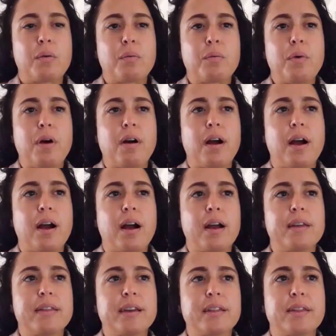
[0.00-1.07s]
Well, I
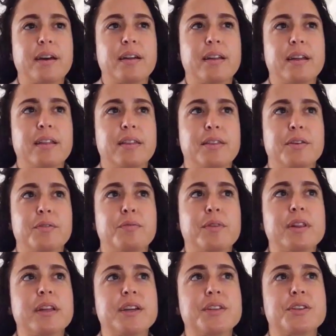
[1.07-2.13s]
think that the
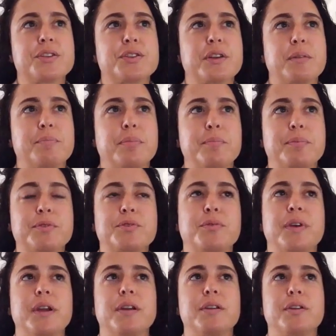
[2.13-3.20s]
relationship
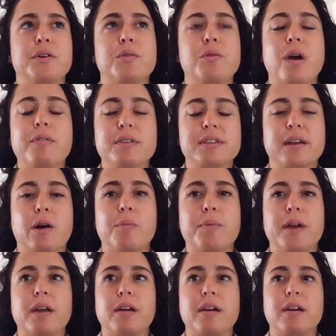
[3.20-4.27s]
between whoever's
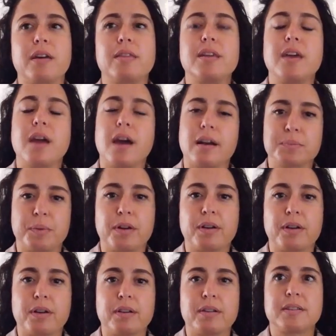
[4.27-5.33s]
helping the
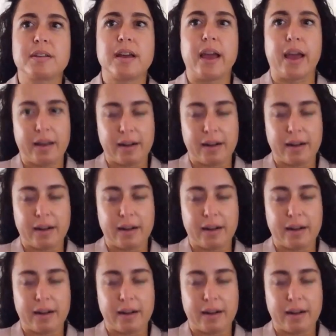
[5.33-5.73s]
expert